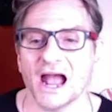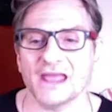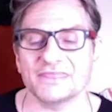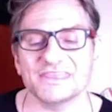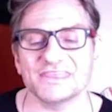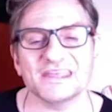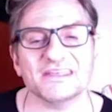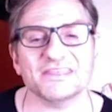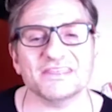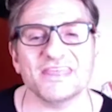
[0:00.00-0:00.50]

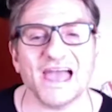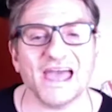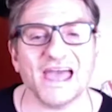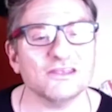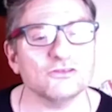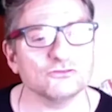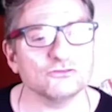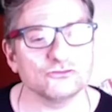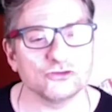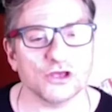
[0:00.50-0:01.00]
think that
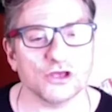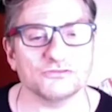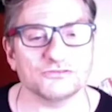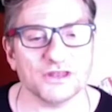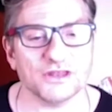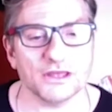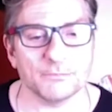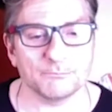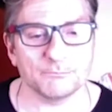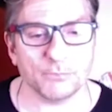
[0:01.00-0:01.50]
is just
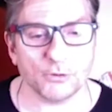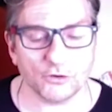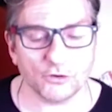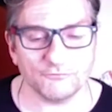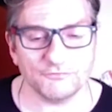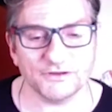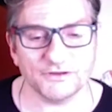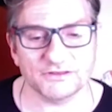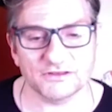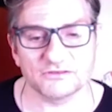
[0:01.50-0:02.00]
a
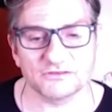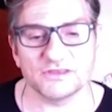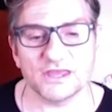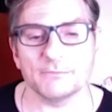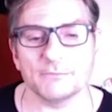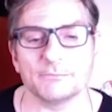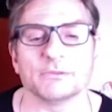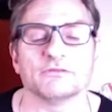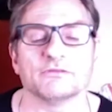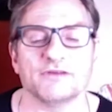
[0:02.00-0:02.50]
perfect
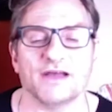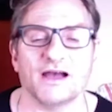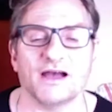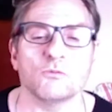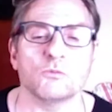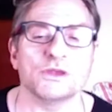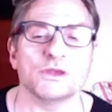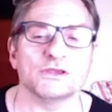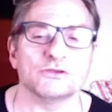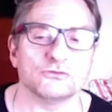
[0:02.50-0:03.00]
example of how
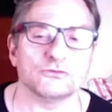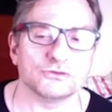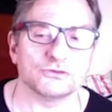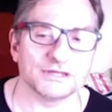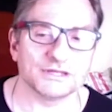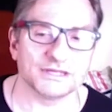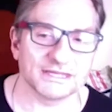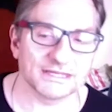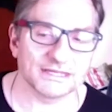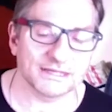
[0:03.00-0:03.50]

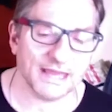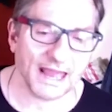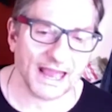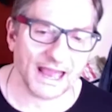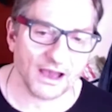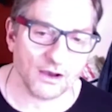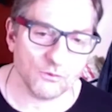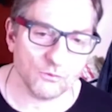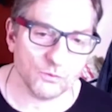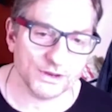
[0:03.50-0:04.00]

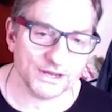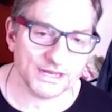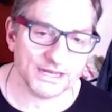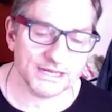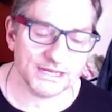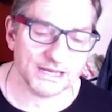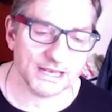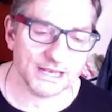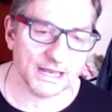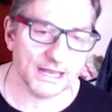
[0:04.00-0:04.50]

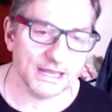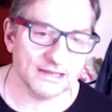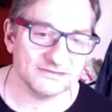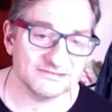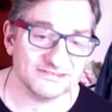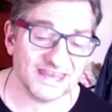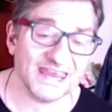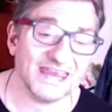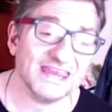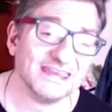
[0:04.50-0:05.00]
we
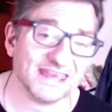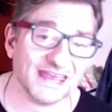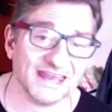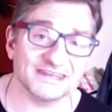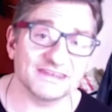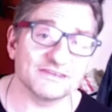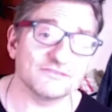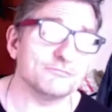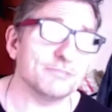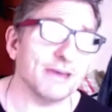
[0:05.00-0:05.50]
take
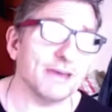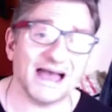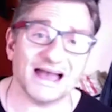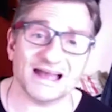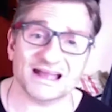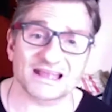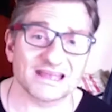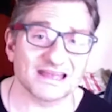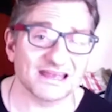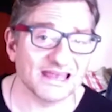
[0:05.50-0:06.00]
and give
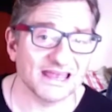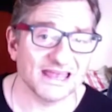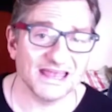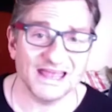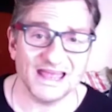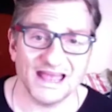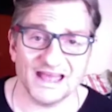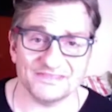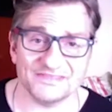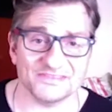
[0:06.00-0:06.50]
back
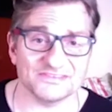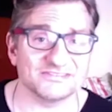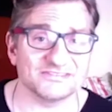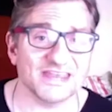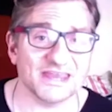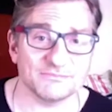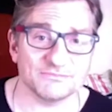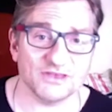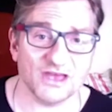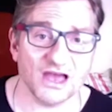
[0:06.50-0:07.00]
at the
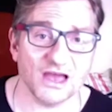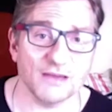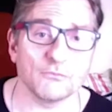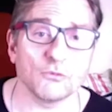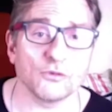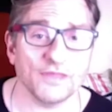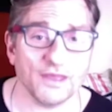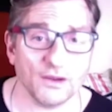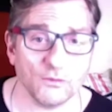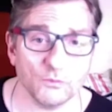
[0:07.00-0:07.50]
same time,
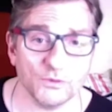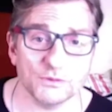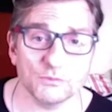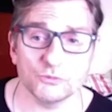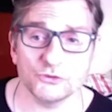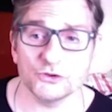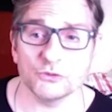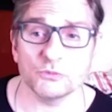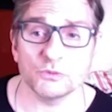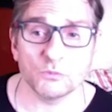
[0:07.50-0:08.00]
or that we
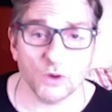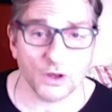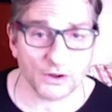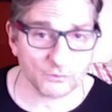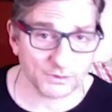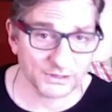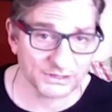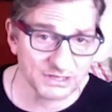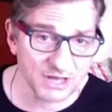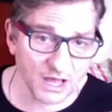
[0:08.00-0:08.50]
want
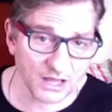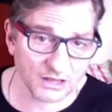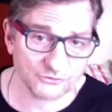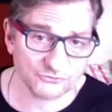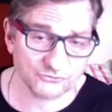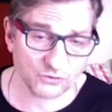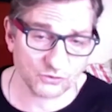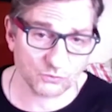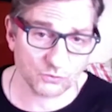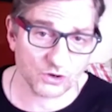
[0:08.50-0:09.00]
to
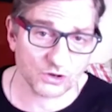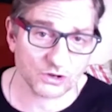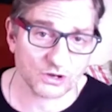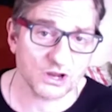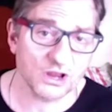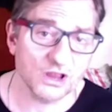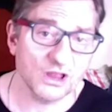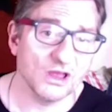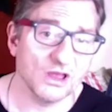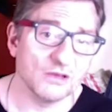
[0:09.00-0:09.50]
acknowledge our work,
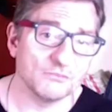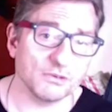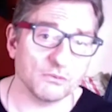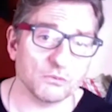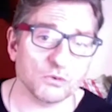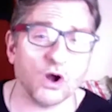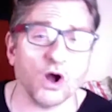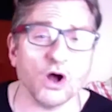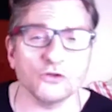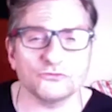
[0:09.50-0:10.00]
but
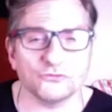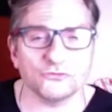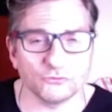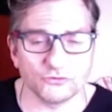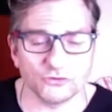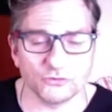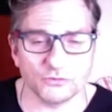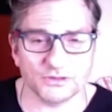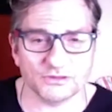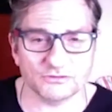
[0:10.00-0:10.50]
we're also
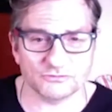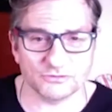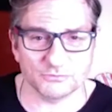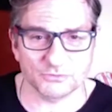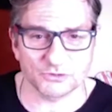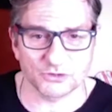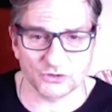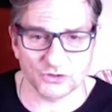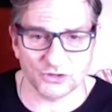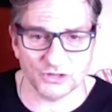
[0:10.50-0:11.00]
doing
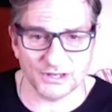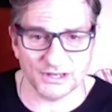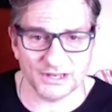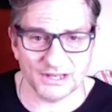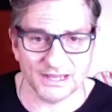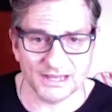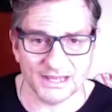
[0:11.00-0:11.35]
some good